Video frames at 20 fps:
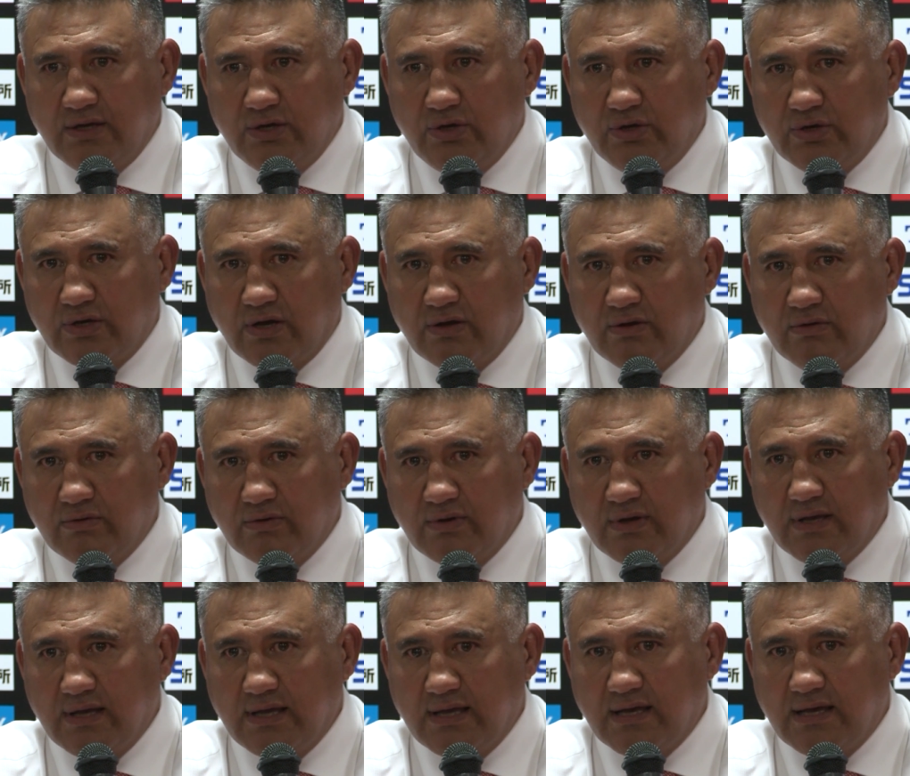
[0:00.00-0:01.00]
you know,
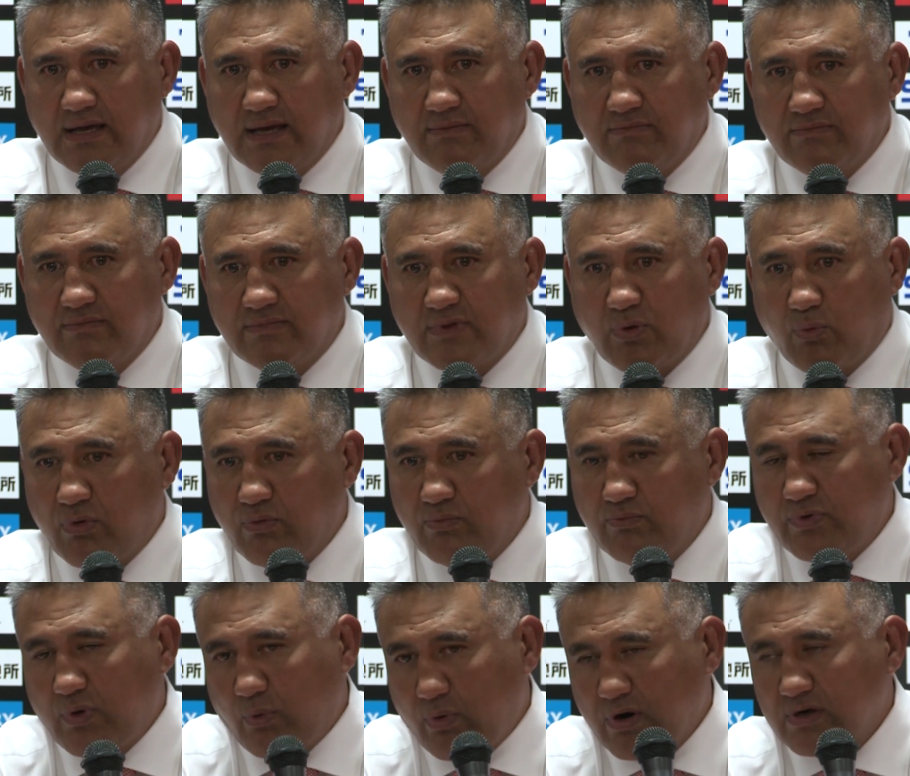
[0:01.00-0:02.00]

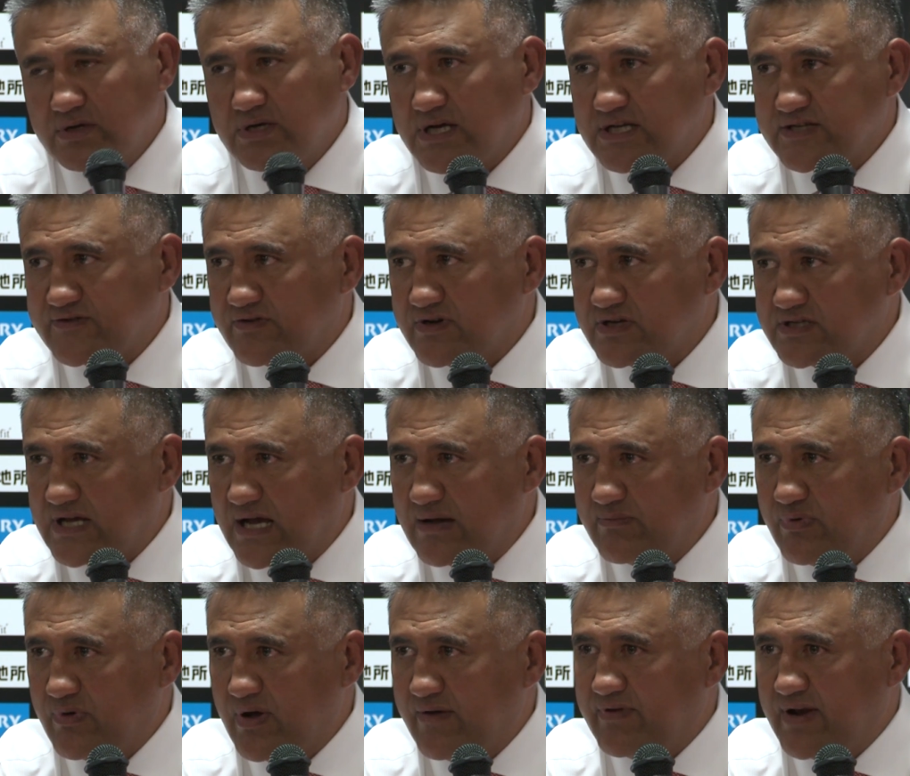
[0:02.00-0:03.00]
the Waratahs, for
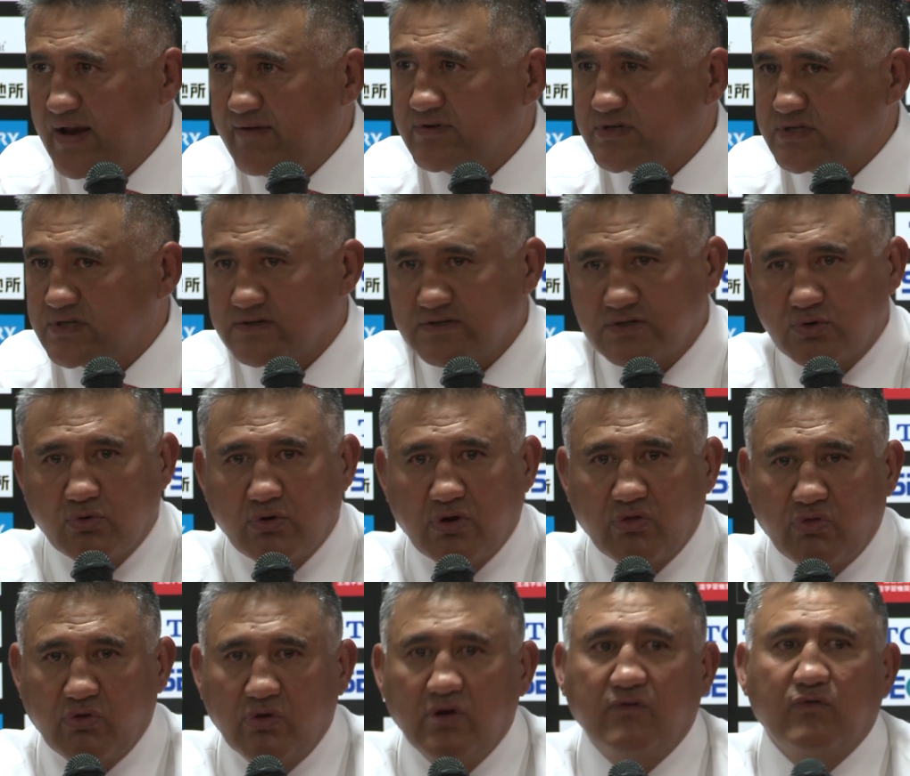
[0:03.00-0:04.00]
example, have an average of
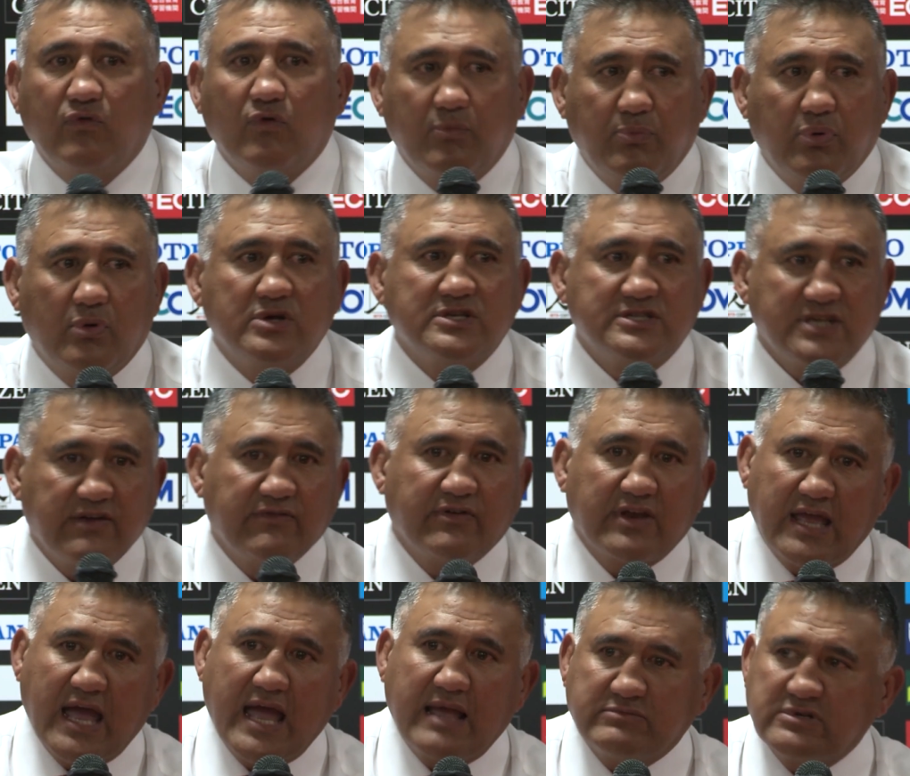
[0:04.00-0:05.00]
scoring 34 points every
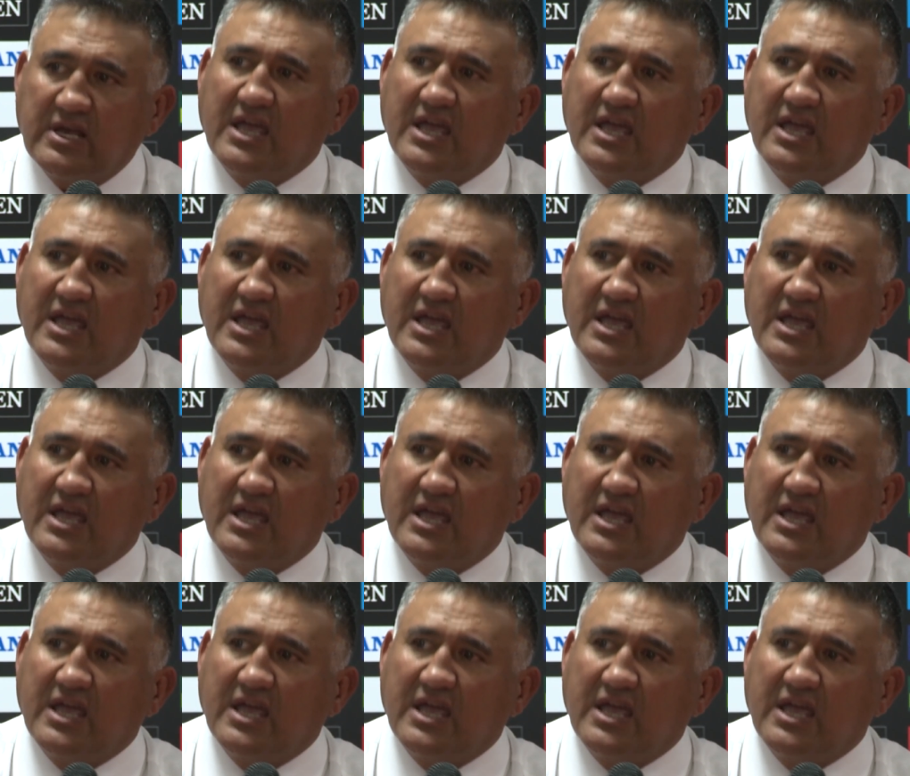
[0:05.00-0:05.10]
game.